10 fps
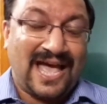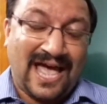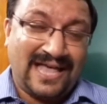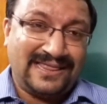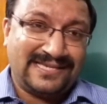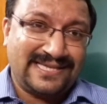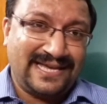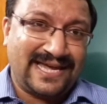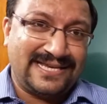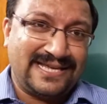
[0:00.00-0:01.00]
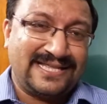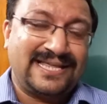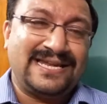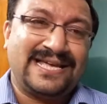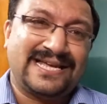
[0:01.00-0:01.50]
and the second, the
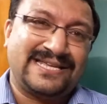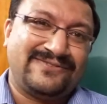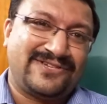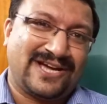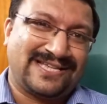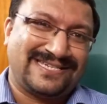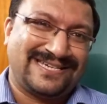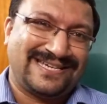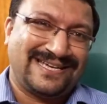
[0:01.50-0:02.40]
negative charge.